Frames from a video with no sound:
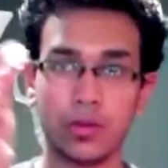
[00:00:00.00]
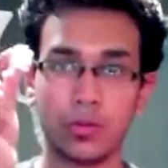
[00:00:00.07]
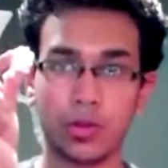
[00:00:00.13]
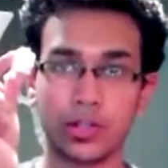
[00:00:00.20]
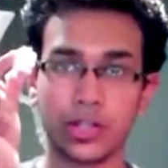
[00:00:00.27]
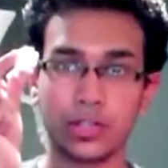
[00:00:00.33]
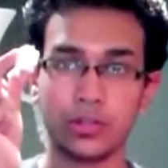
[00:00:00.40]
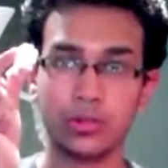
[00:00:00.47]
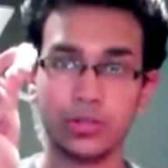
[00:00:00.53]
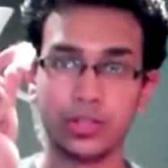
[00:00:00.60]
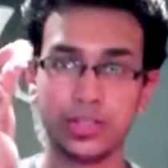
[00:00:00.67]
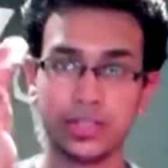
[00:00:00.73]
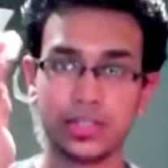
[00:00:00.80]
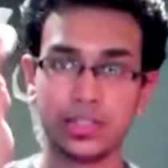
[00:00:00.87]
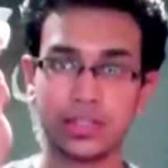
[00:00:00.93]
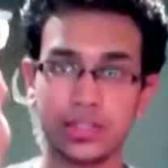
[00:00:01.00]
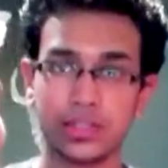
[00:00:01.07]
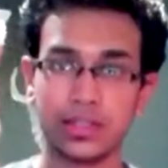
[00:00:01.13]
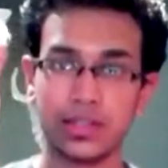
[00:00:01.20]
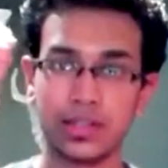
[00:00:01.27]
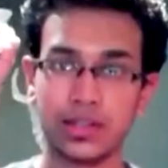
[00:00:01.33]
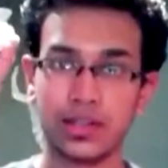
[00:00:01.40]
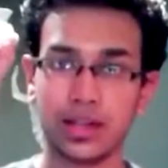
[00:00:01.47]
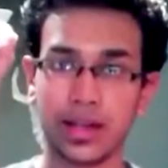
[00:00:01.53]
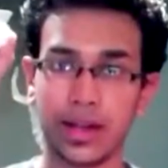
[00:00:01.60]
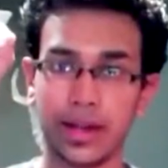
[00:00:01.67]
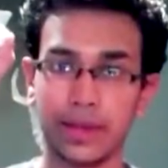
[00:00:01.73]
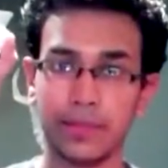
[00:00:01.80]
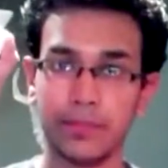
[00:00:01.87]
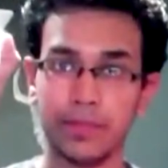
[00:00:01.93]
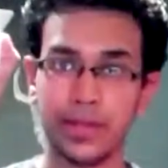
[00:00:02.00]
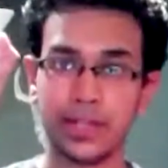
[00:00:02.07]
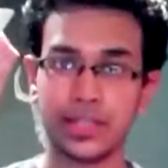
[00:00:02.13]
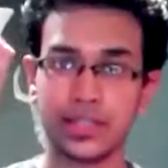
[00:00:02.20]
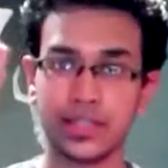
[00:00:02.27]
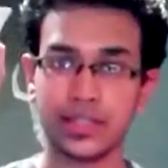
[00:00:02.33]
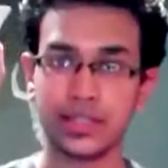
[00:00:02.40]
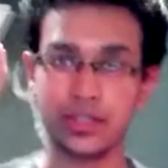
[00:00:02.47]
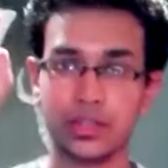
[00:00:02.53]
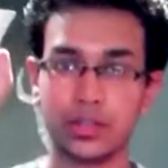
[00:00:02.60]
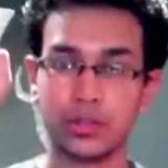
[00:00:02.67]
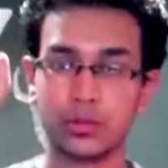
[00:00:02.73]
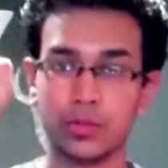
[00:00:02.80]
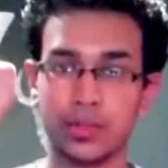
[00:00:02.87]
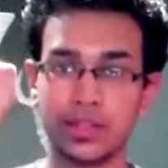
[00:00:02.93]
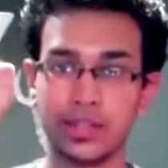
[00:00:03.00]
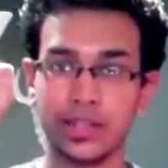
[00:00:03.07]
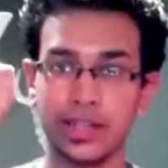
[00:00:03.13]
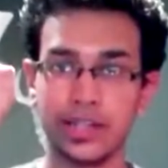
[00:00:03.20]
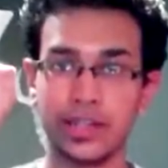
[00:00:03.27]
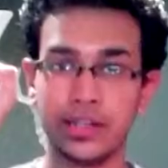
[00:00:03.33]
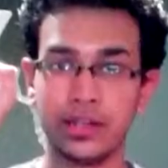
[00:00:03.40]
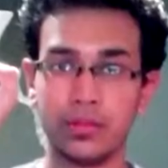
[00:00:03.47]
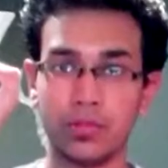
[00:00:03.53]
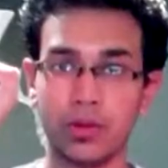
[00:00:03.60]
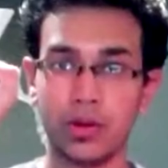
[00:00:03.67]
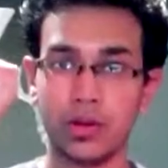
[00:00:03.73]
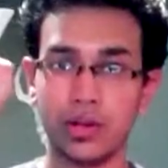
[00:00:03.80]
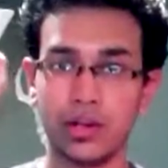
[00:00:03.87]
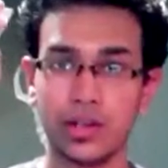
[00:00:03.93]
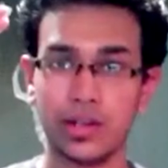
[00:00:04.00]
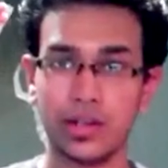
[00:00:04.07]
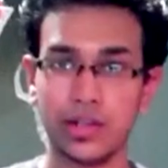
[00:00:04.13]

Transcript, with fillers: What I do is, I mix it with the hidden ball